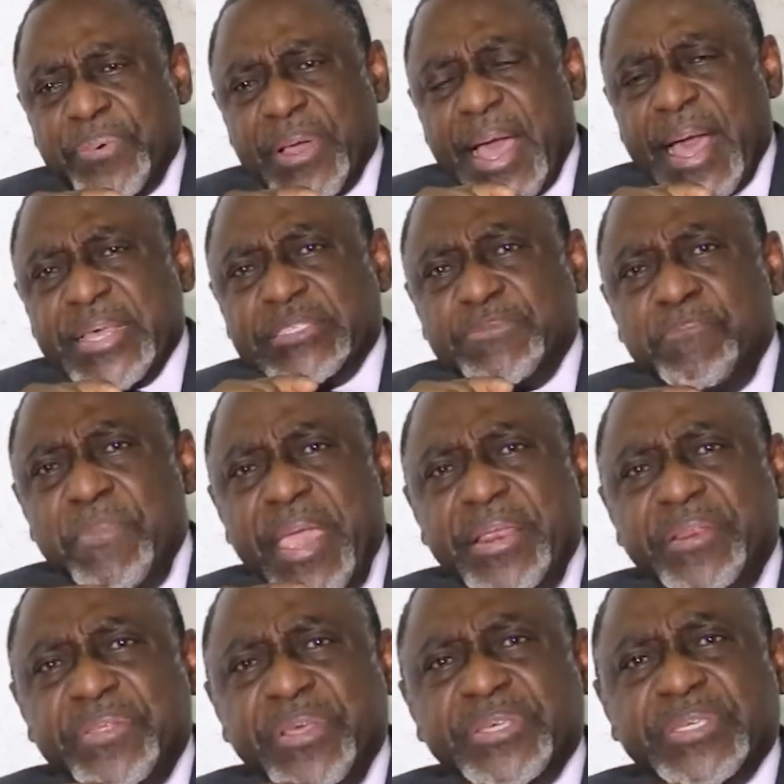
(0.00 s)
has
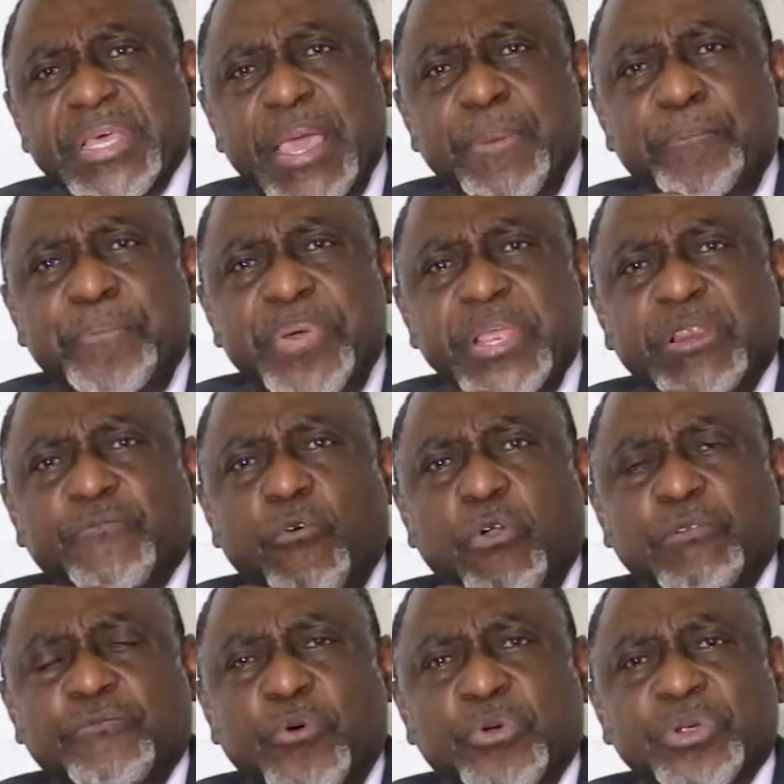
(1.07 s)
made this a
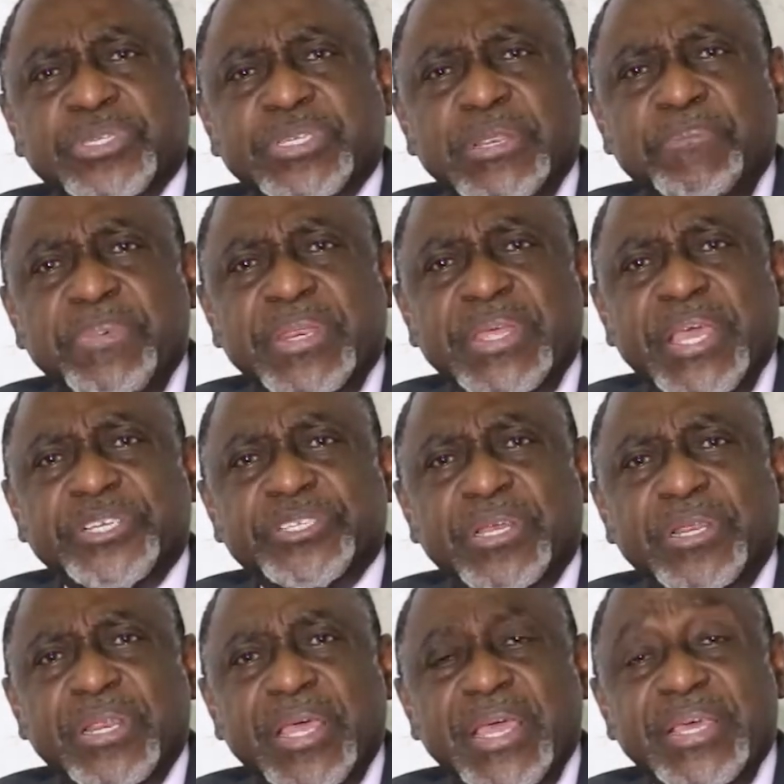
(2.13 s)
pitfall for us in
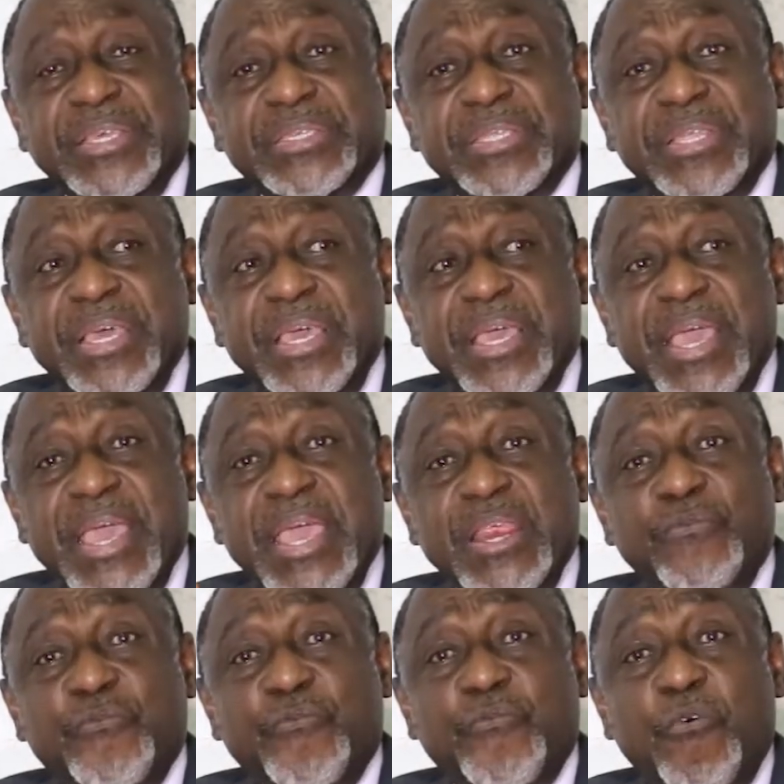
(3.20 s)
mediation is the
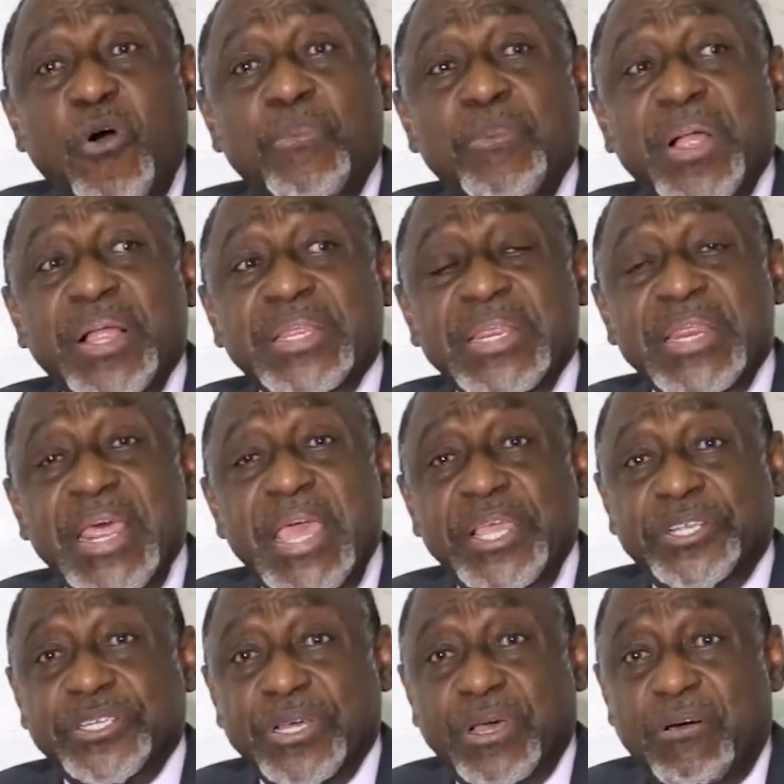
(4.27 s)
informal
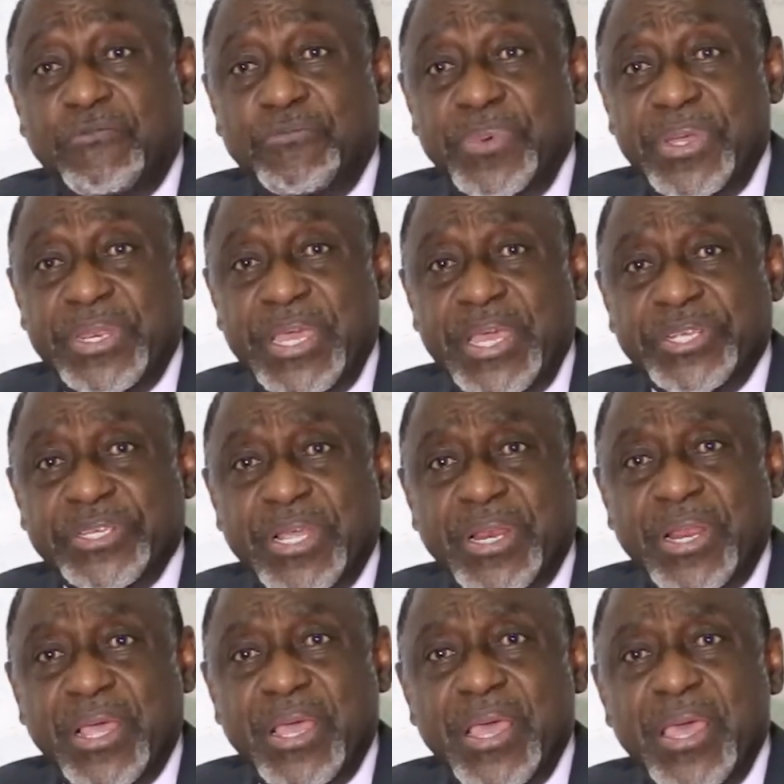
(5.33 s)
nature of mediation,
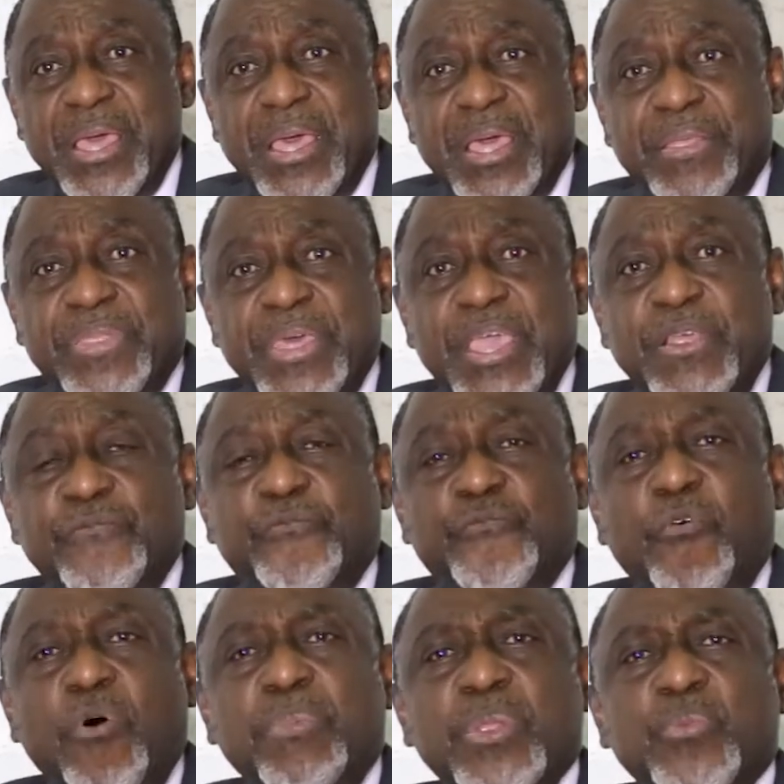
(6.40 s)
the
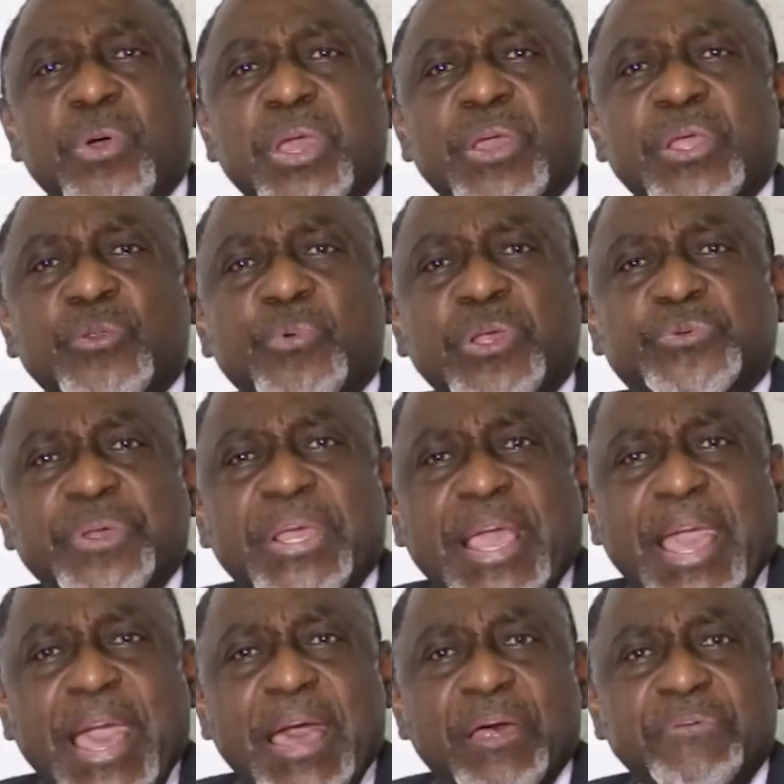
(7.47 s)
informal way in which we
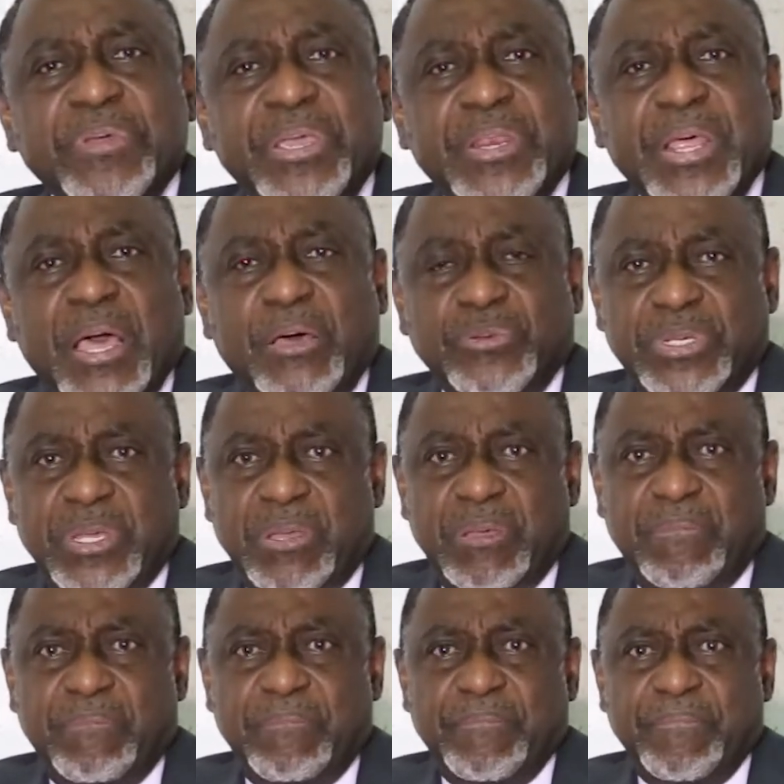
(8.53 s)
carry it out.
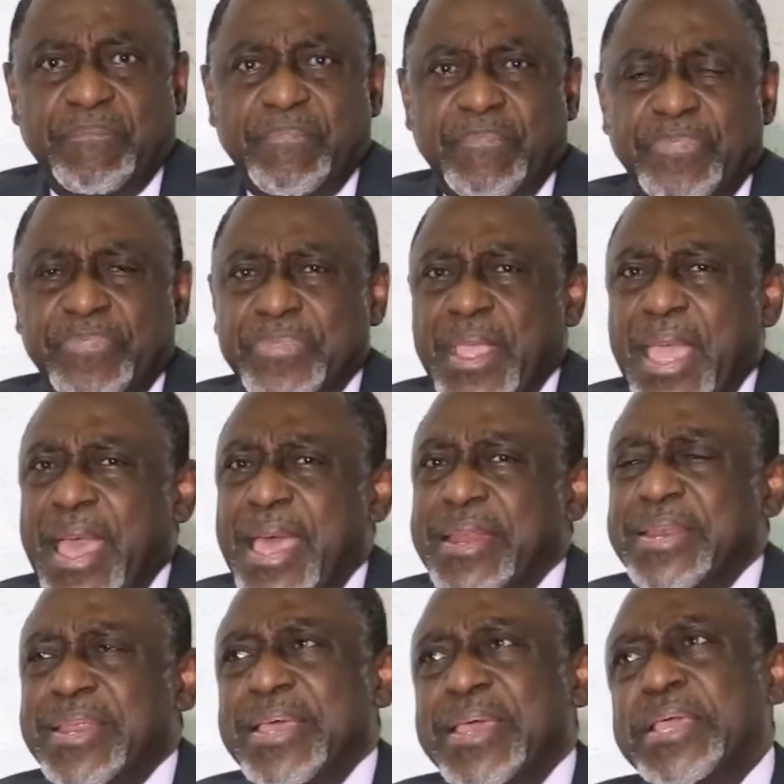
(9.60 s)

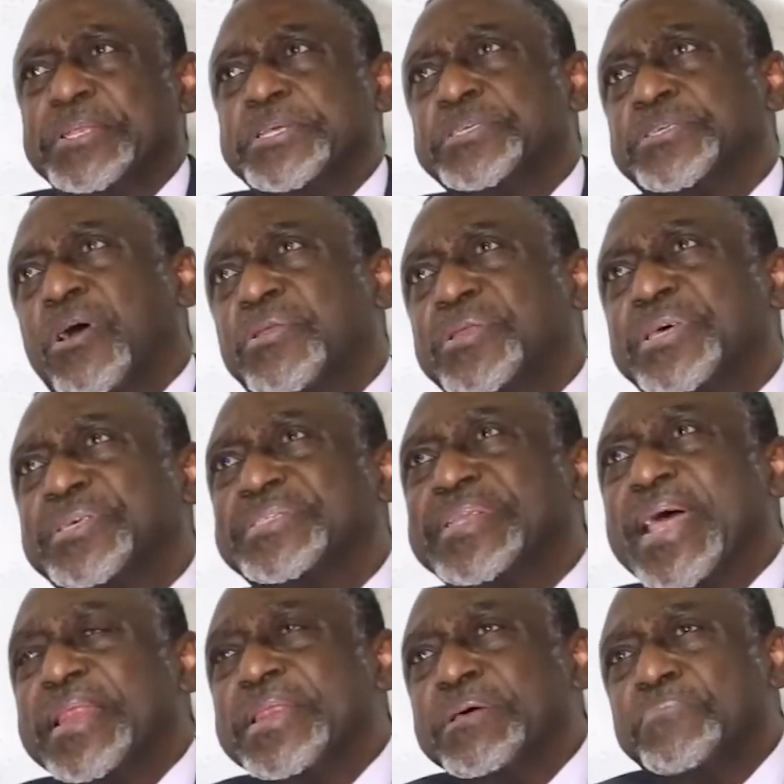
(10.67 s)
And it is
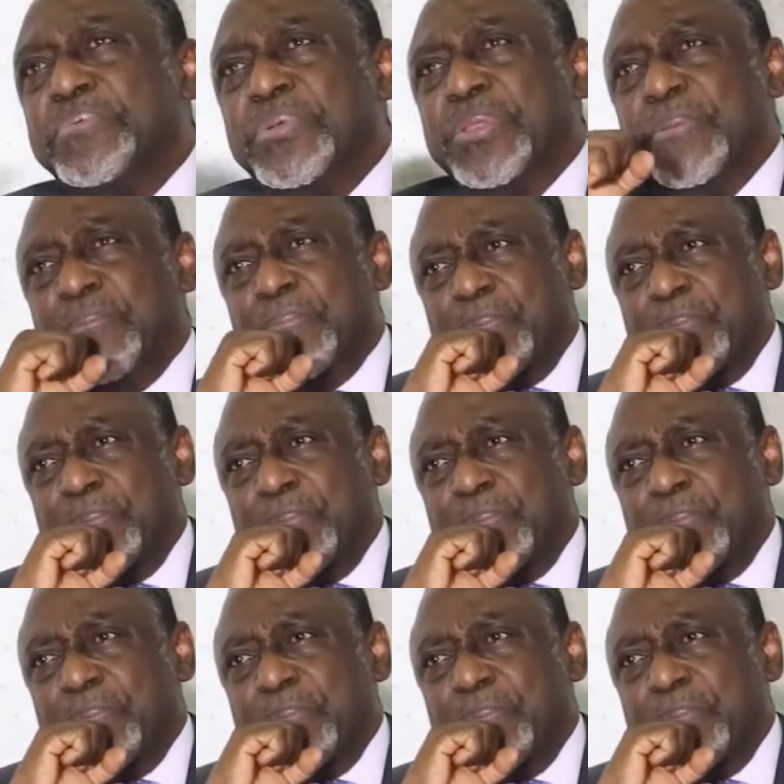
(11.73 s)
understandable